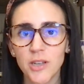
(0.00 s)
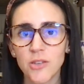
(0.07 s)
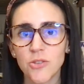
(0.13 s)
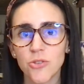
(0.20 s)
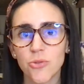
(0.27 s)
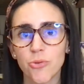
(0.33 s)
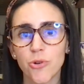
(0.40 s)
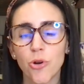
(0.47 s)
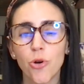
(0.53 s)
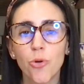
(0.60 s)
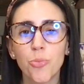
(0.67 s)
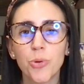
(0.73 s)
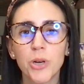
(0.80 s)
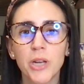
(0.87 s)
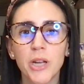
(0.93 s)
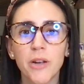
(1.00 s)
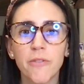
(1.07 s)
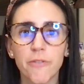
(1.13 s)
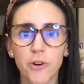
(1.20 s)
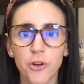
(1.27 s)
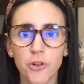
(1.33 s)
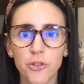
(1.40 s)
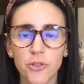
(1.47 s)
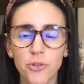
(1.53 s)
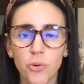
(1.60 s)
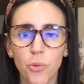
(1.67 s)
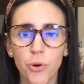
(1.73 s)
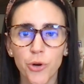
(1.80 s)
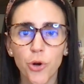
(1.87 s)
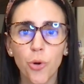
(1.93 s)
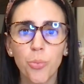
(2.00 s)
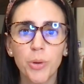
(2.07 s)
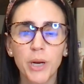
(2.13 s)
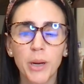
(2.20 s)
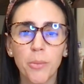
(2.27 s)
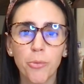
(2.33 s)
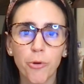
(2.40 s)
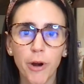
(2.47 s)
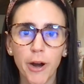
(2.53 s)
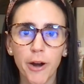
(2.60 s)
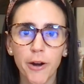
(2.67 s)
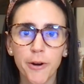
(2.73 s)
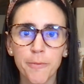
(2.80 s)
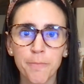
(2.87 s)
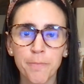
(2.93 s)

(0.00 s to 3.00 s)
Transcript: is through an opening verse or an opening prayer.